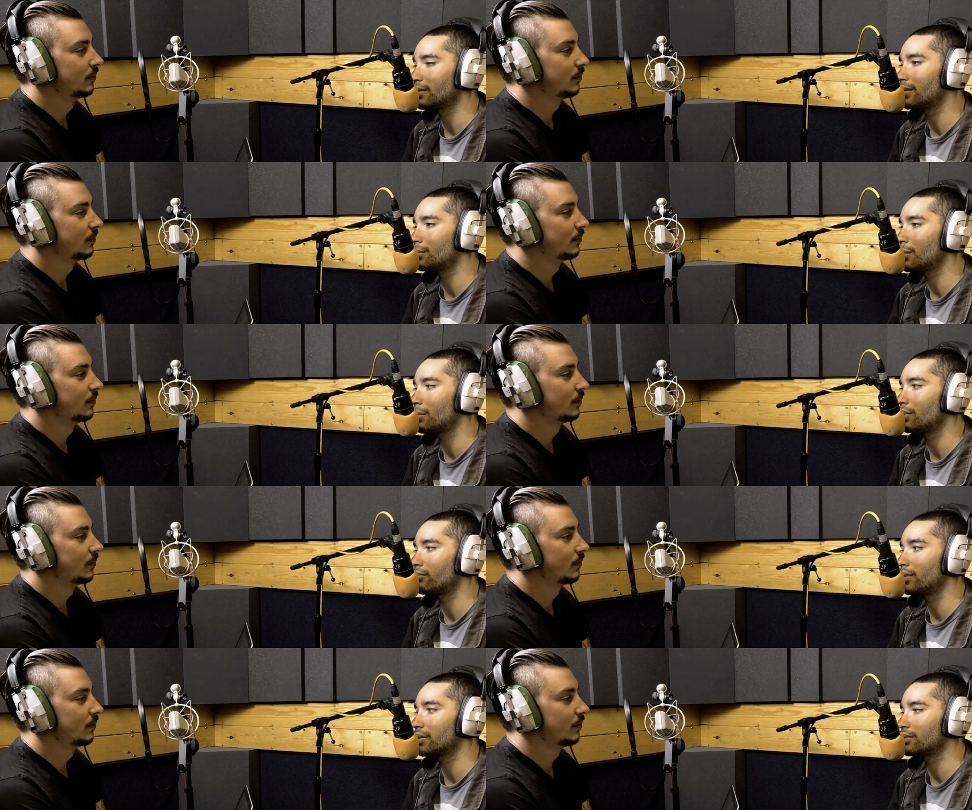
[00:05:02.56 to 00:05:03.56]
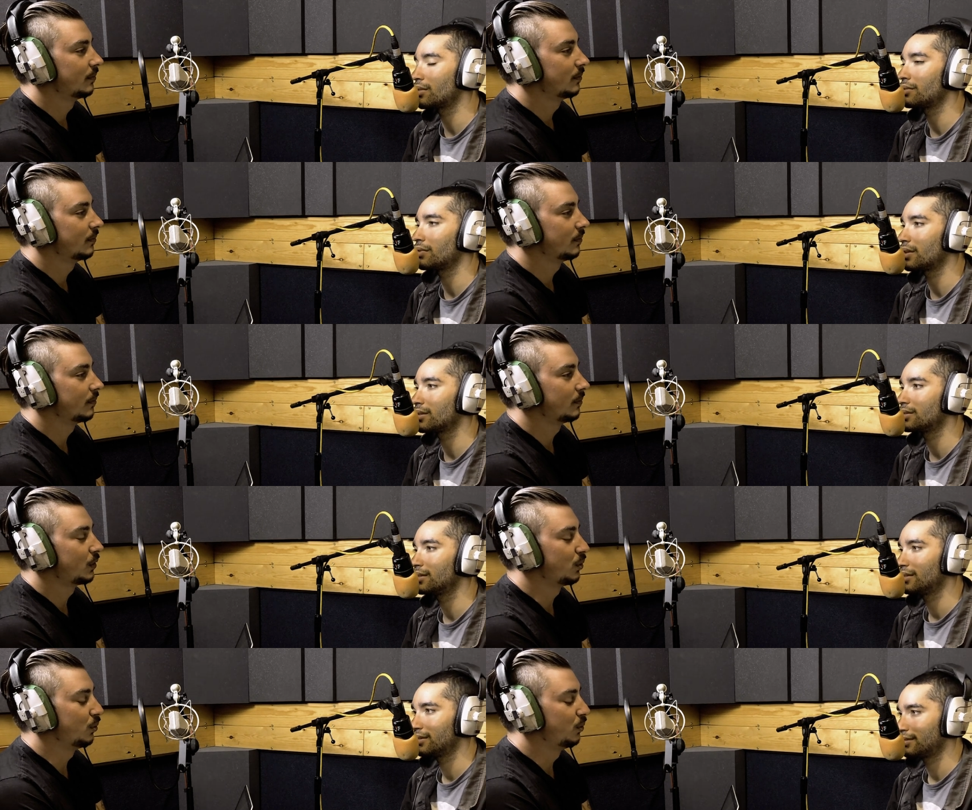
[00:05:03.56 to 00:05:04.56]
Speaker 1: So I'm really excited for that.
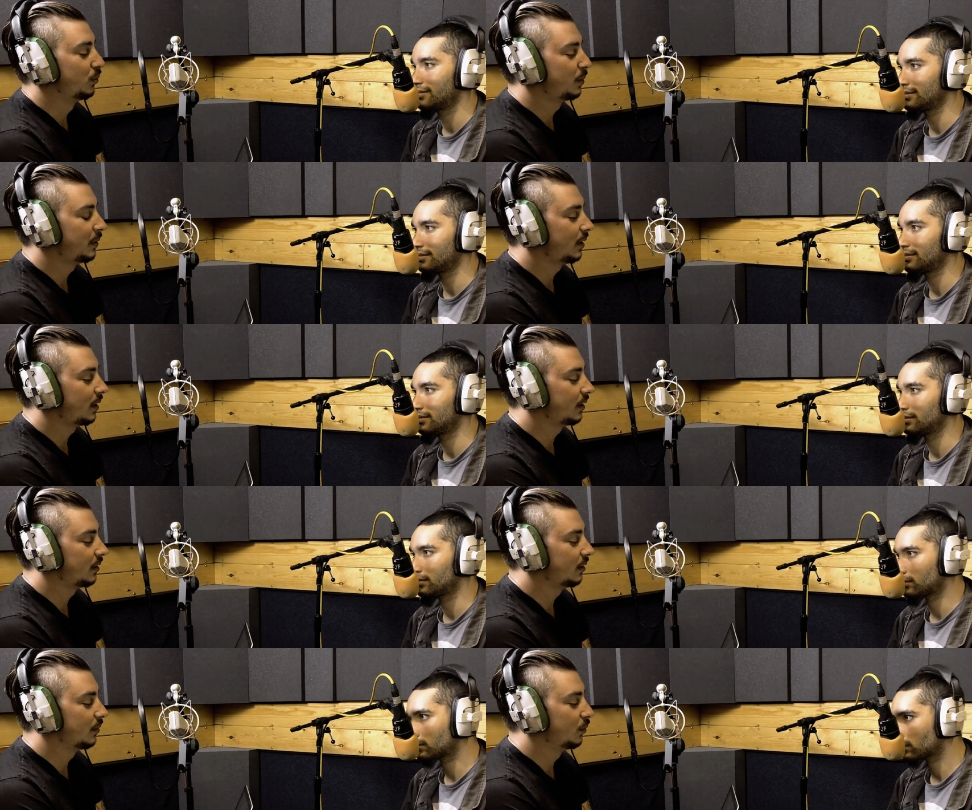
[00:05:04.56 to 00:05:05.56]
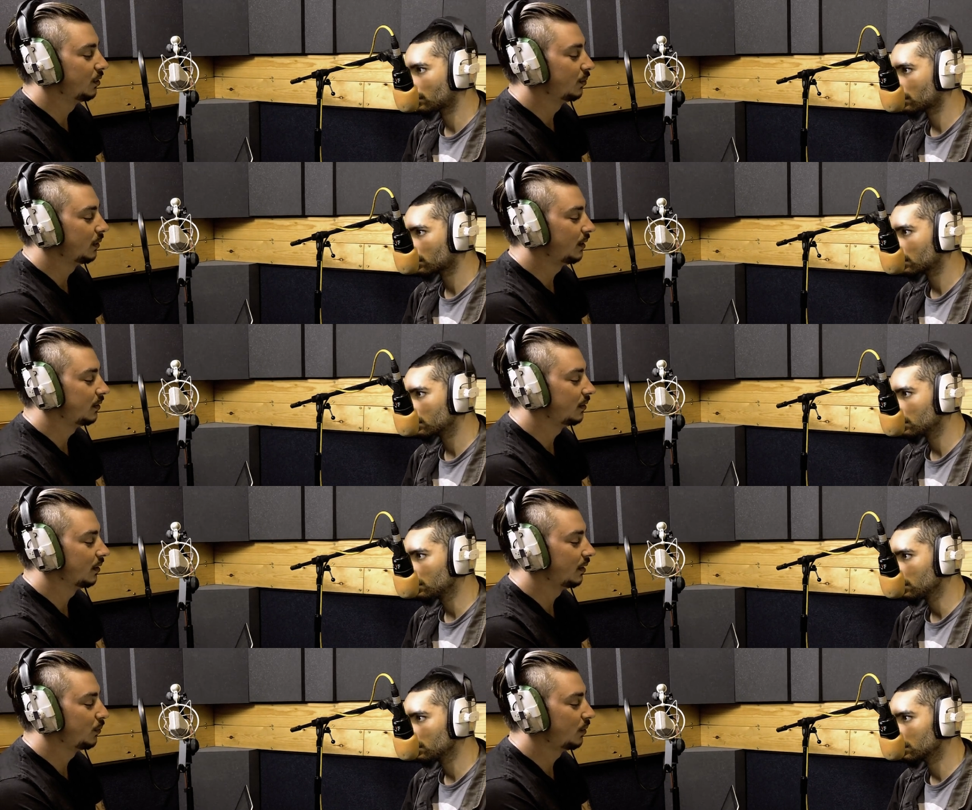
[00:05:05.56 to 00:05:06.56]
Cool. What about like when you're
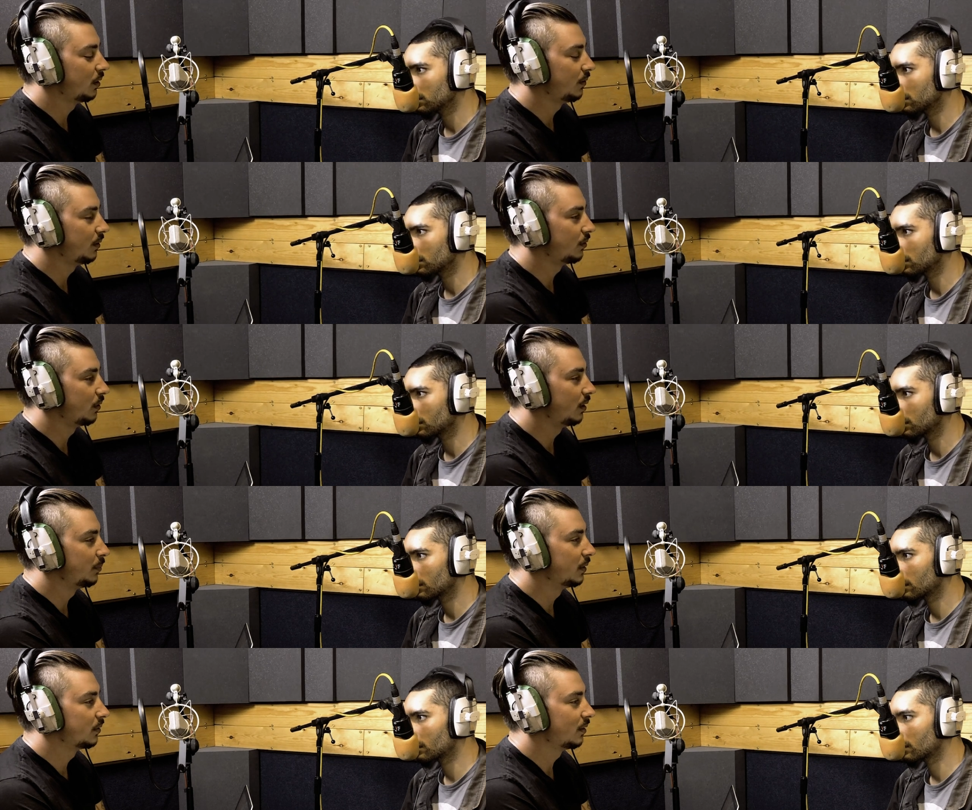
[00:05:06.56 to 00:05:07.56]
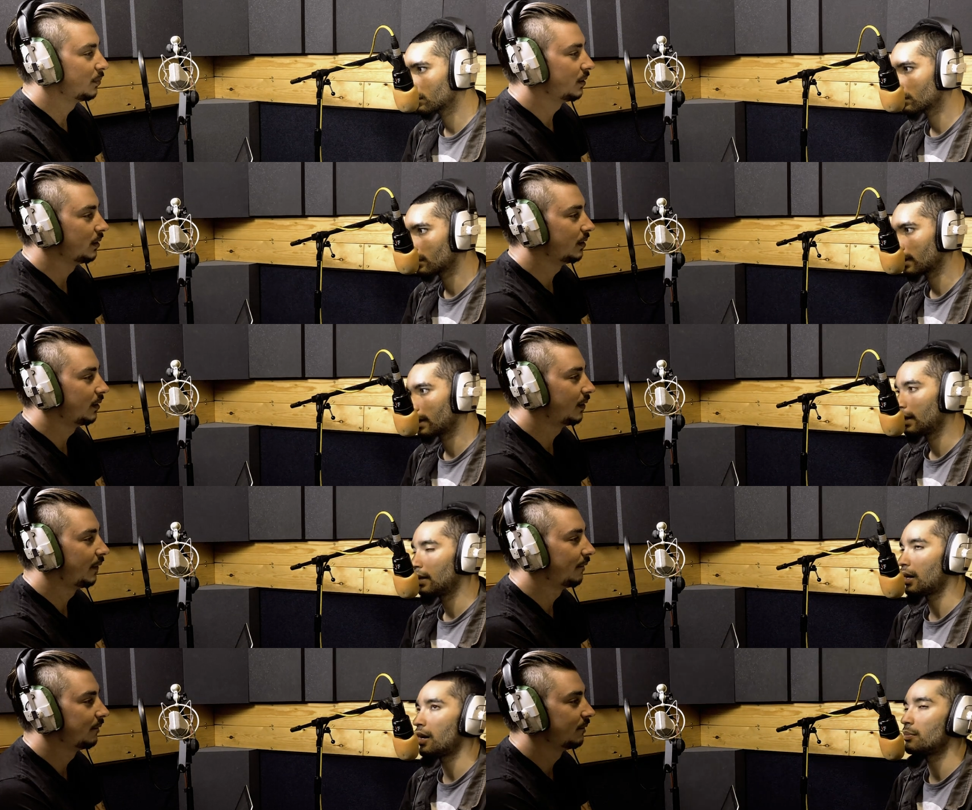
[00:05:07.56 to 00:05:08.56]
releasing that? What are the visual elements going to be like?
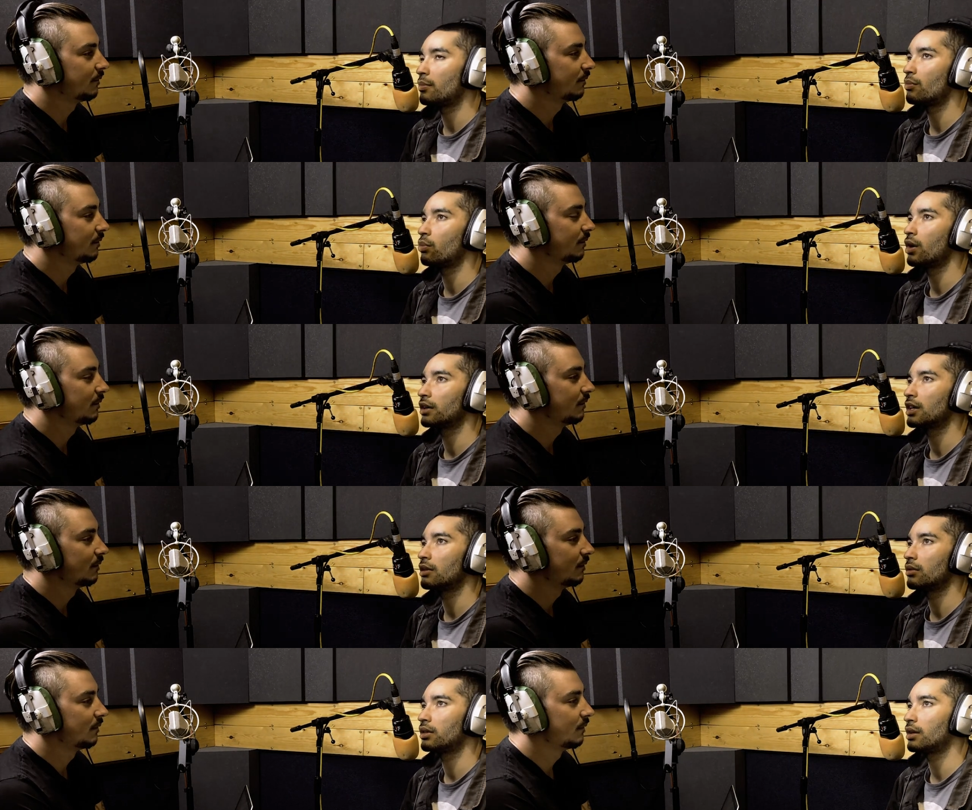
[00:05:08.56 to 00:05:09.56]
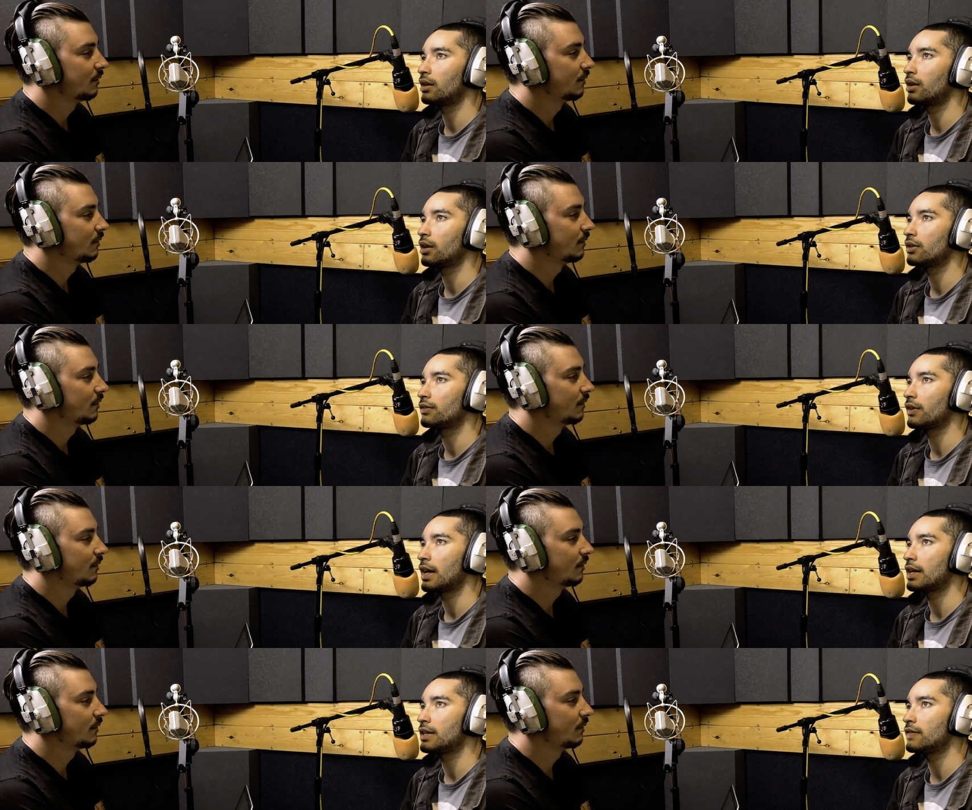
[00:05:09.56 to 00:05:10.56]
Speaker 2: I'm working with a live
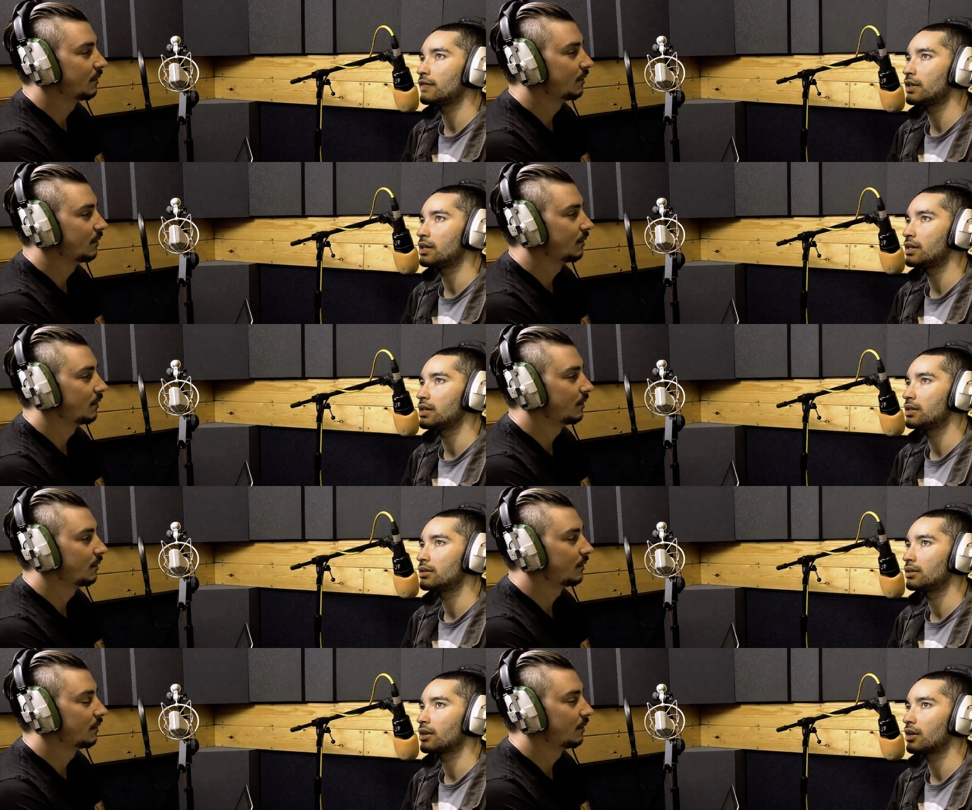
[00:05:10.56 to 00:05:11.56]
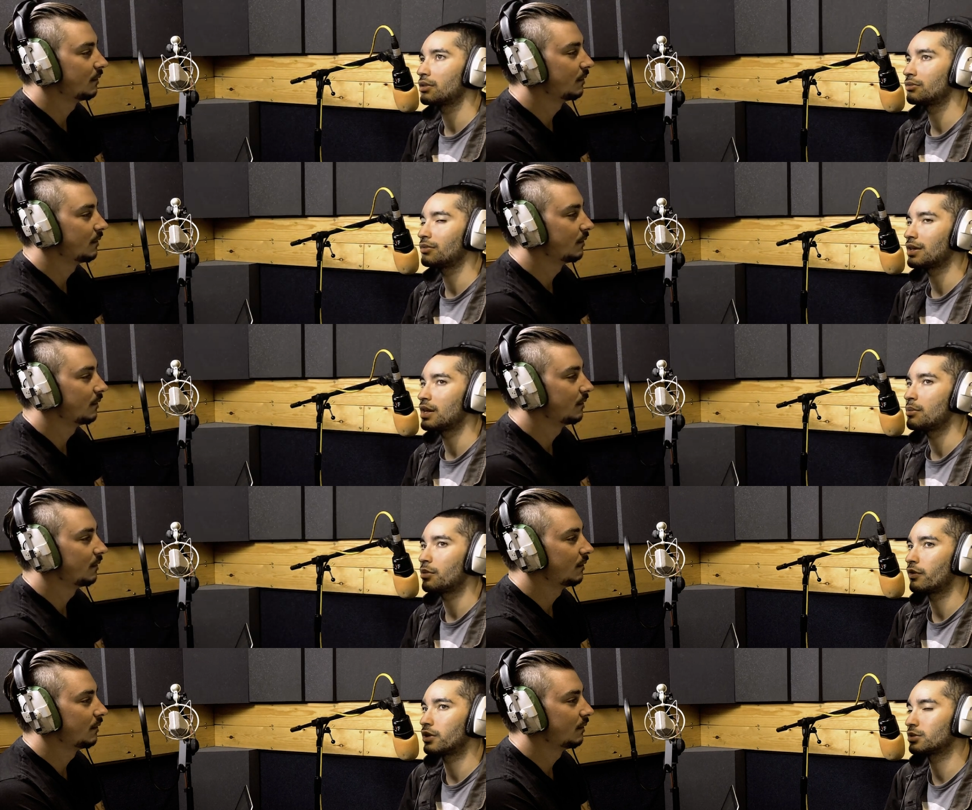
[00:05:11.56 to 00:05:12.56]
AV kind of
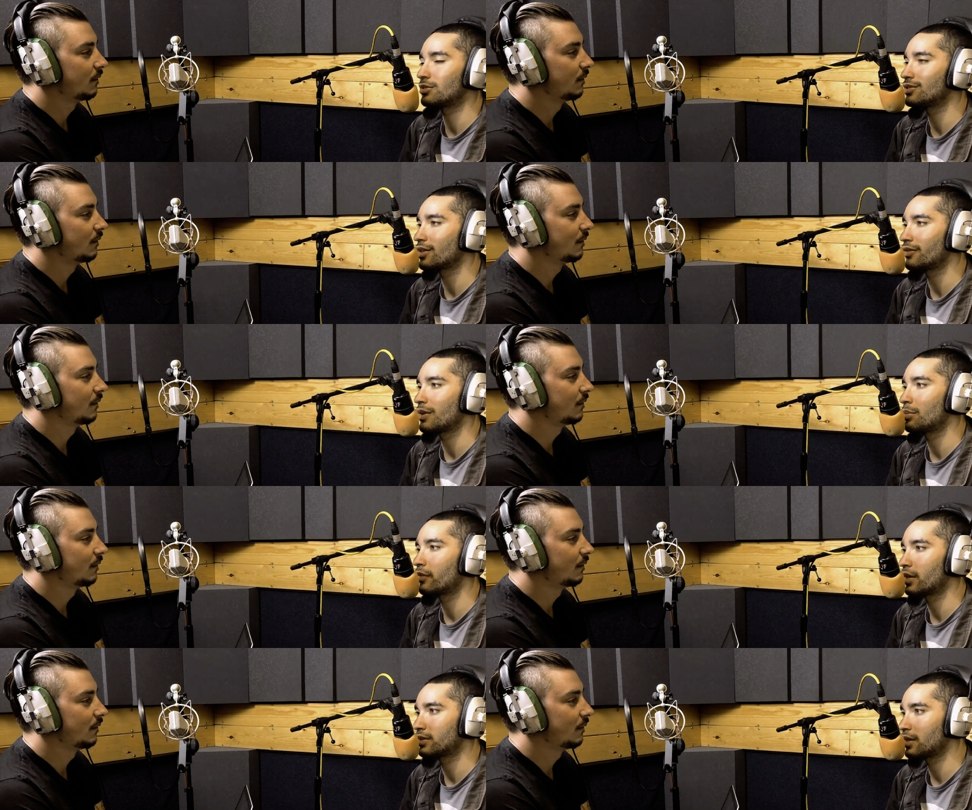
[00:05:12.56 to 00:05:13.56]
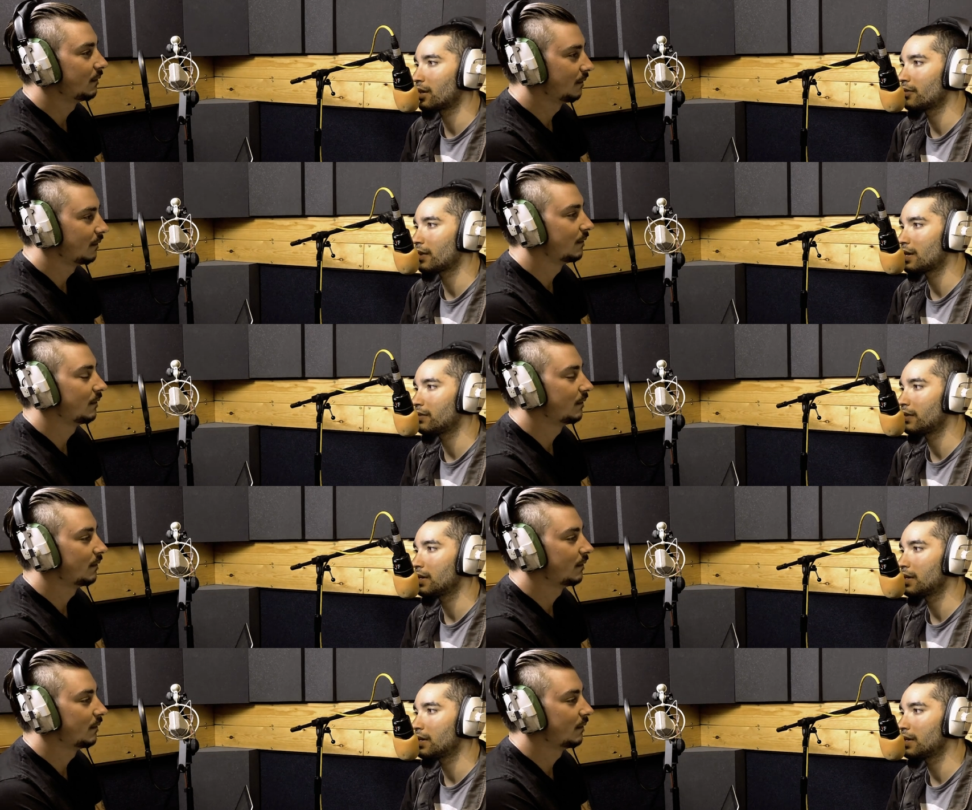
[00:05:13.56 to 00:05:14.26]
someone who's kind of improvised live AV.